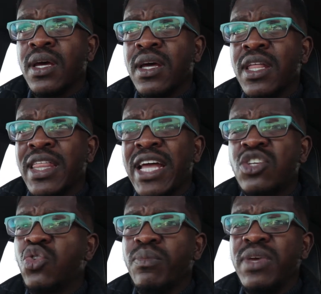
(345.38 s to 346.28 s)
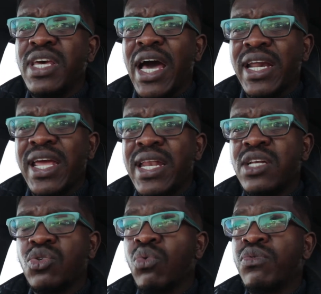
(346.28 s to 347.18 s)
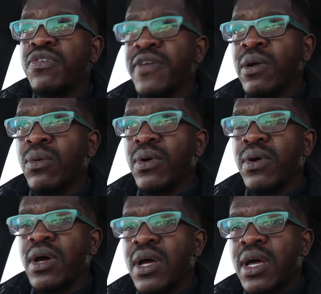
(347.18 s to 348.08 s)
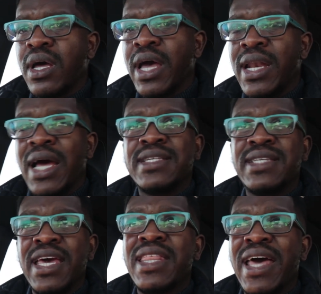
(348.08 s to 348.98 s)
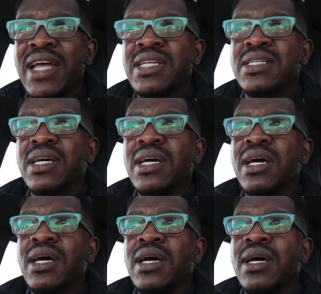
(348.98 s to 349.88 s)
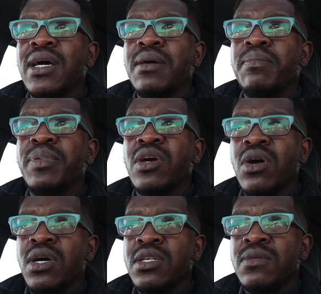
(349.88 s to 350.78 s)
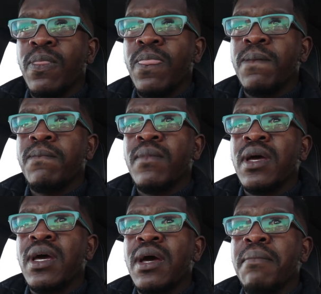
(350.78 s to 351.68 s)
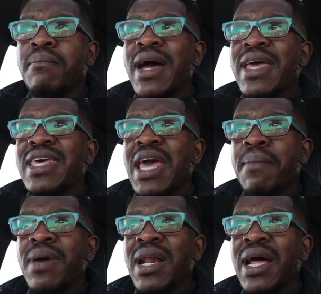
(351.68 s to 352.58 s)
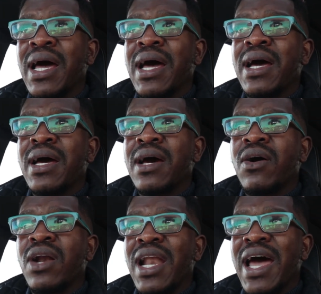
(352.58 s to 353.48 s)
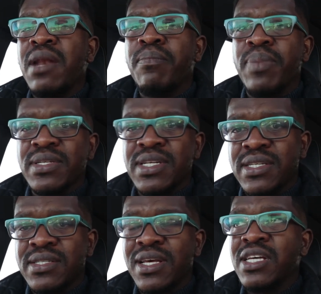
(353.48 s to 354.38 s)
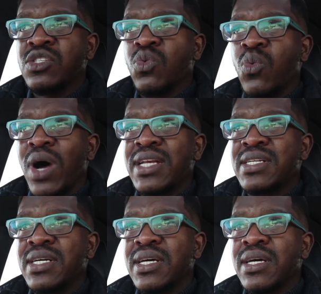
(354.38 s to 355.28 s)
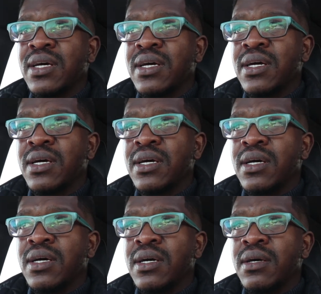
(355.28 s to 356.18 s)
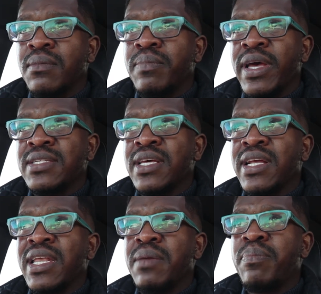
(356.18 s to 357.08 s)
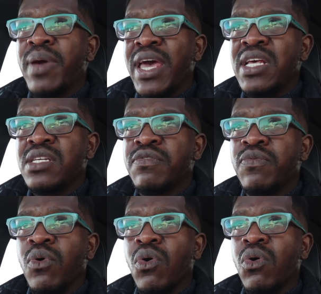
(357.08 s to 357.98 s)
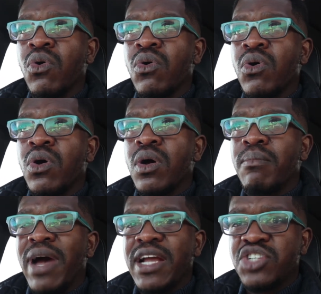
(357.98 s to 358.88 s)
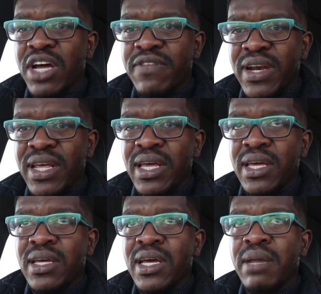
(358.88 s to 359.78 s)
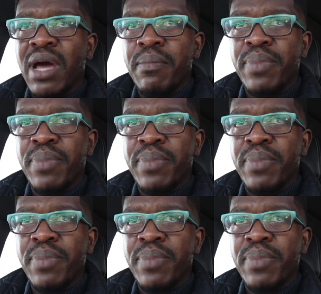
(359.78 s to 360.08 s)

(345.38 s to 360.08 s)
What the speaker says: that to me, I really don't feel, and I say that because my camera online business is what basically pays for my traveling and my